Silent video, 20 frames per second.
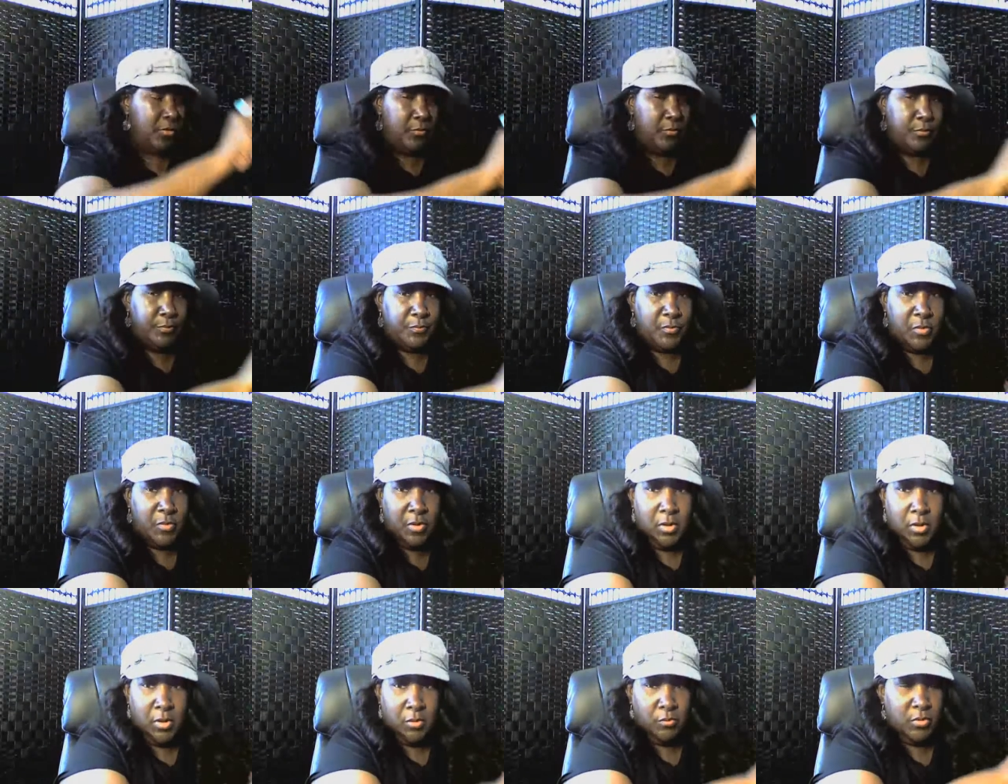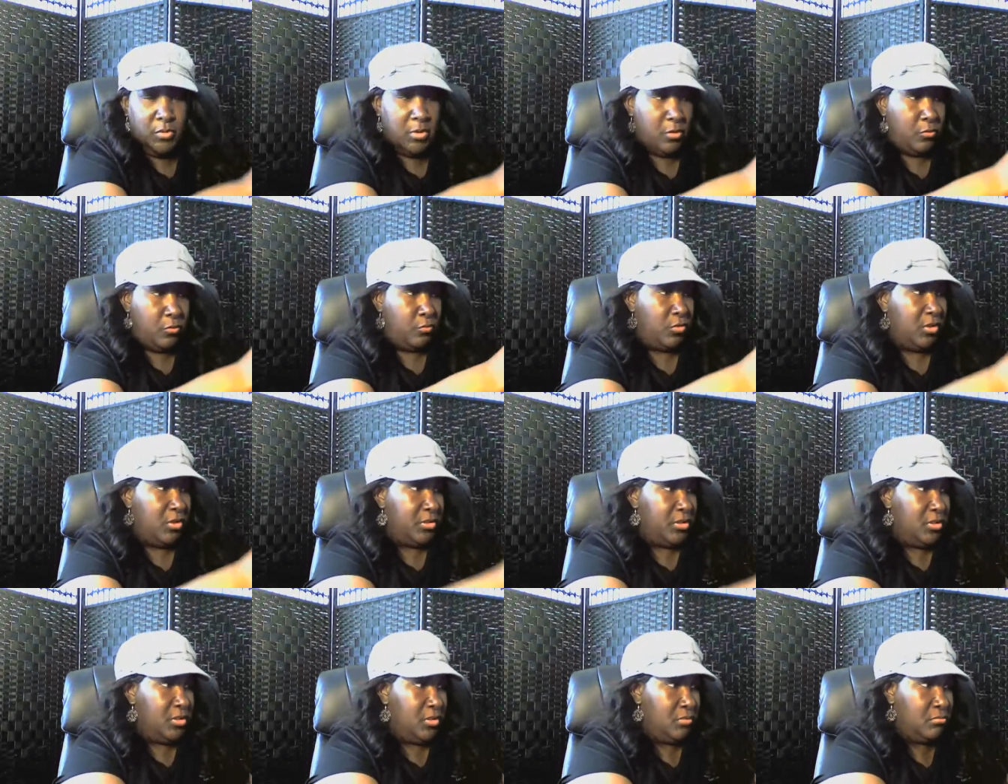know. We don't
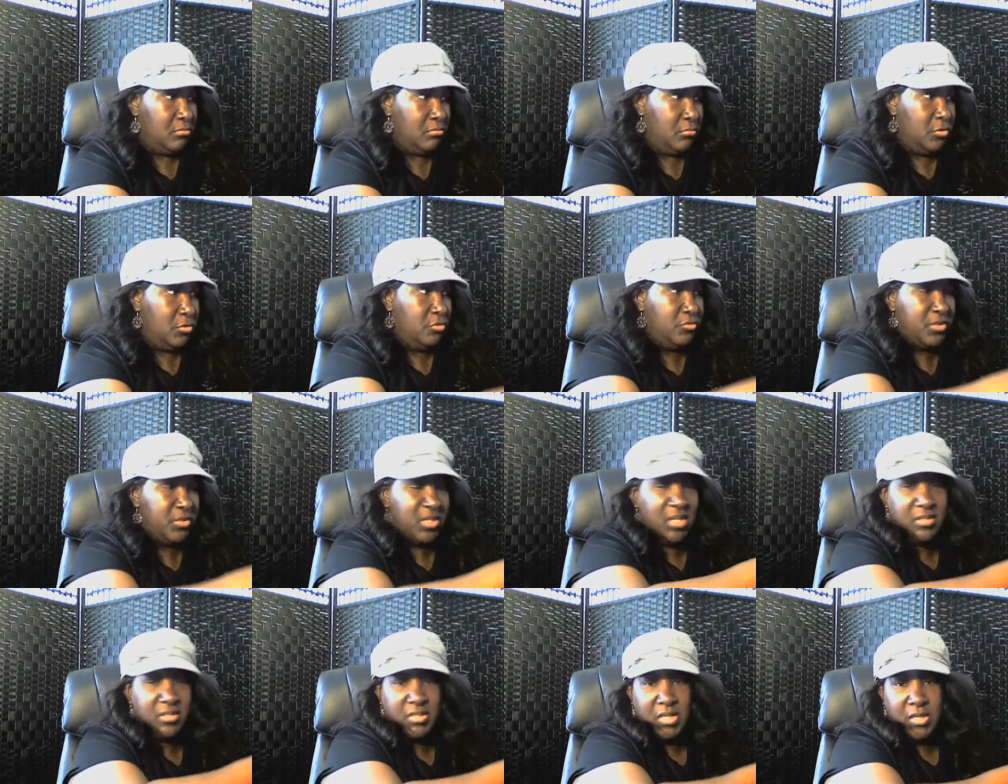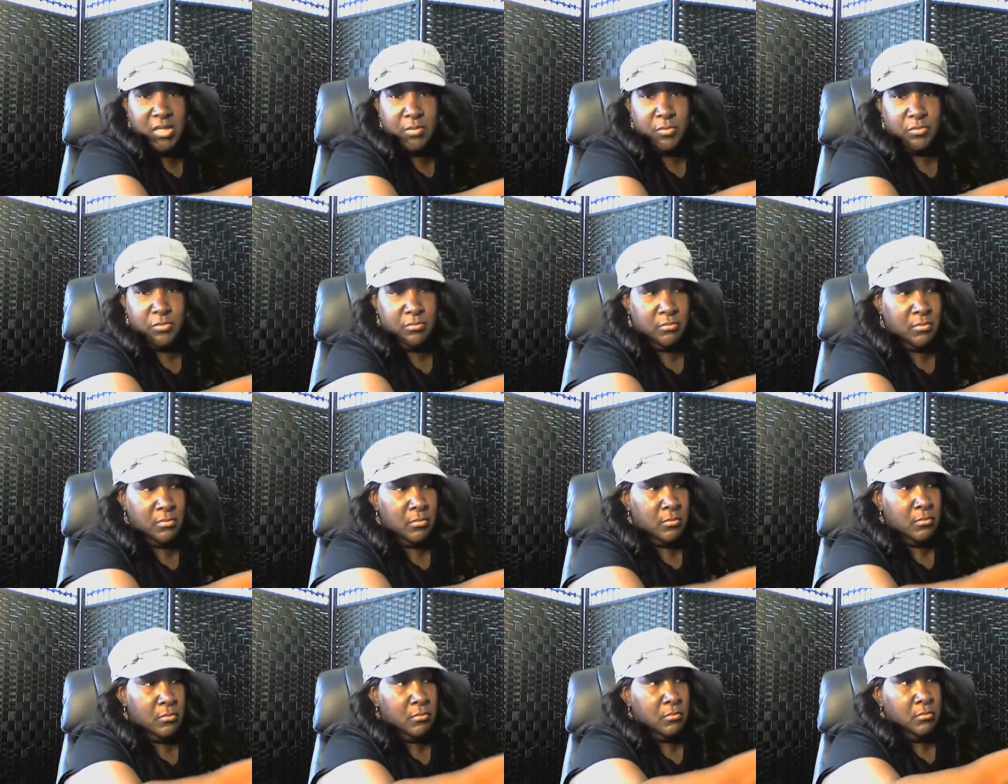really use that table
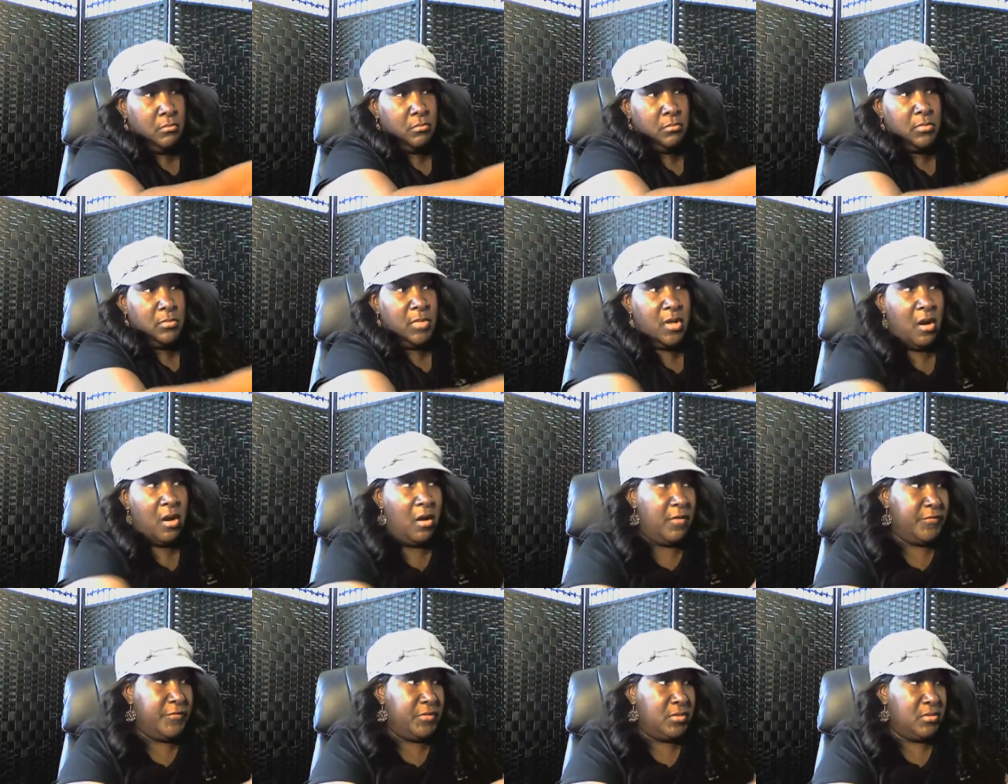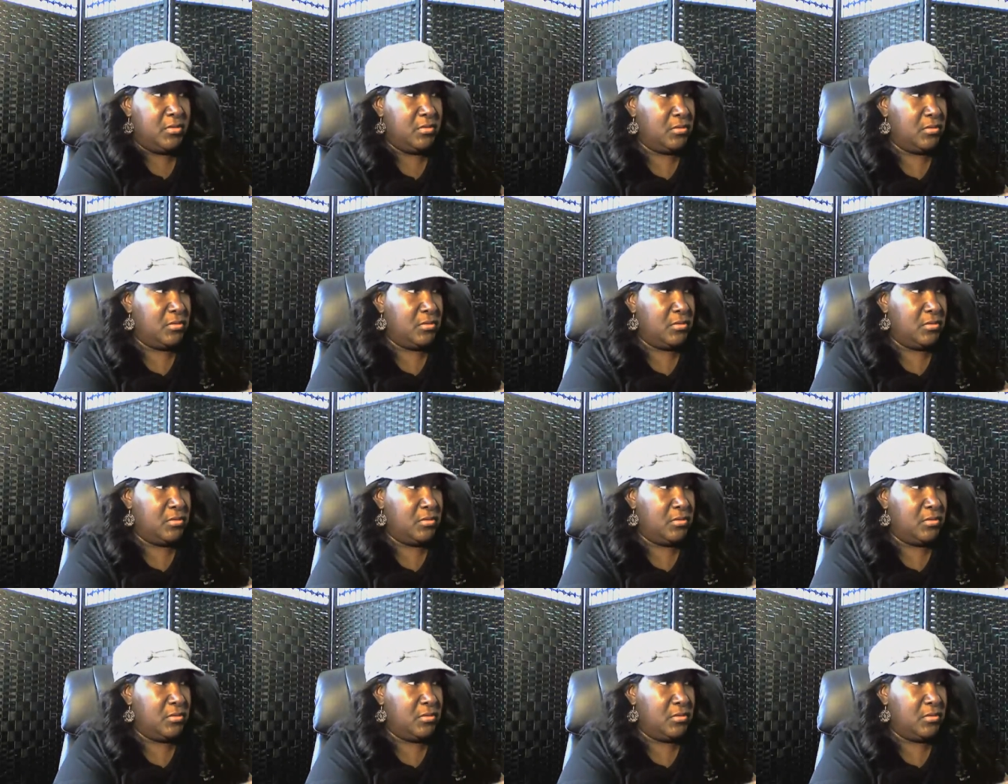that often.